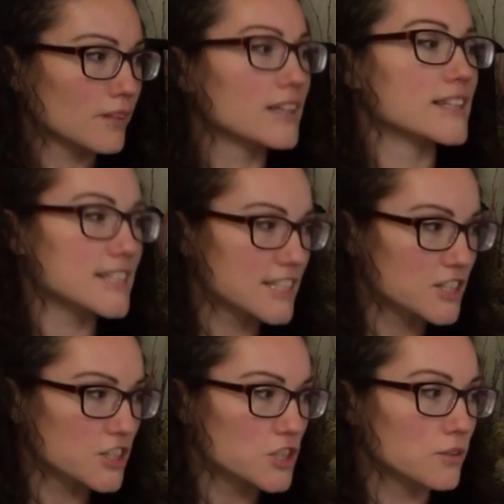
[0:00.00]
this
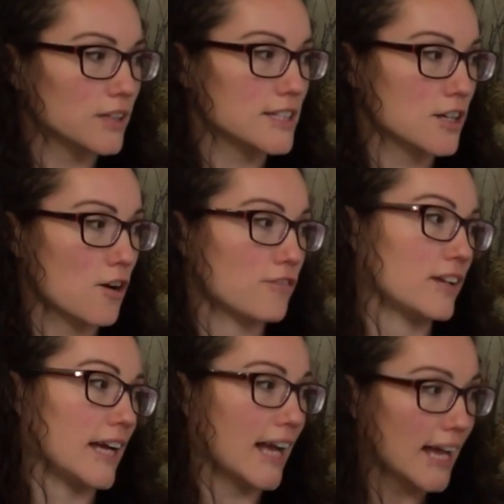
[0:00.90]
is the tune Let's Go
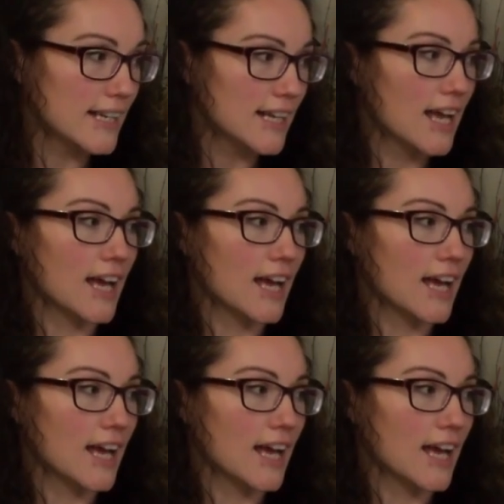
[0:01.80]
Fly a Kite.